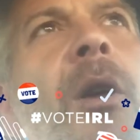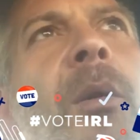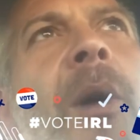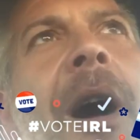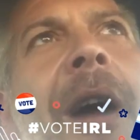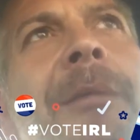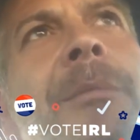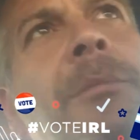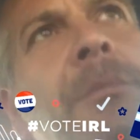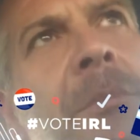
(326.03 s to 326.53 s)

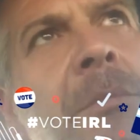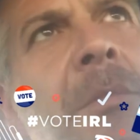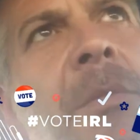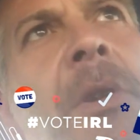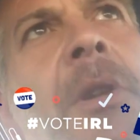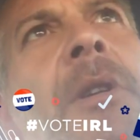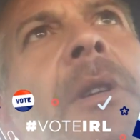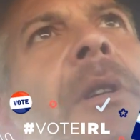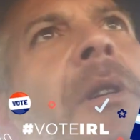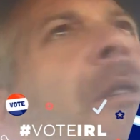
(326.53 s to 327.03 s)
what?
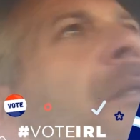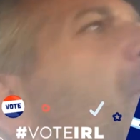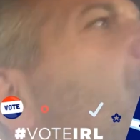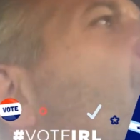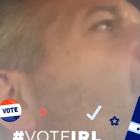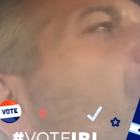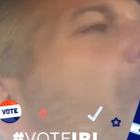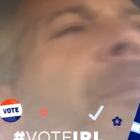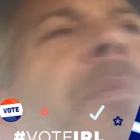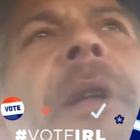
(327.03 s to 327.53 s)

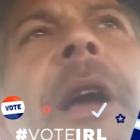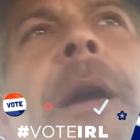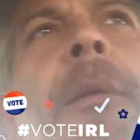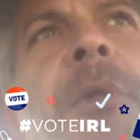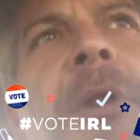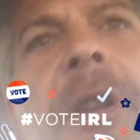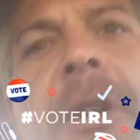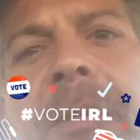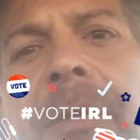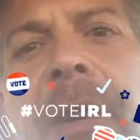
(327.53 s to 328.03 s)
Don't complain
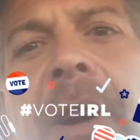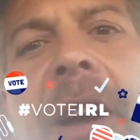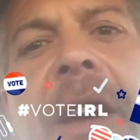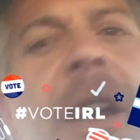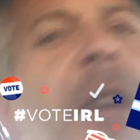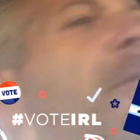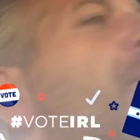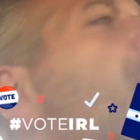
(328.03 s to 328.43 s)
when they fucking get